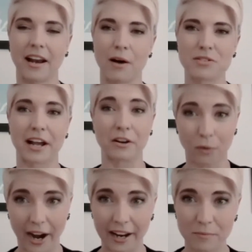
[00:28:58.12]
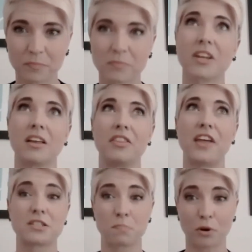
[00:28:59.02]
And I was like, great.
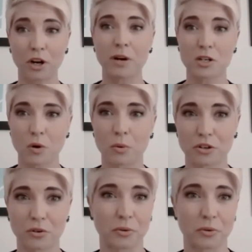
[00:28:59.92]
That's pretty much what we're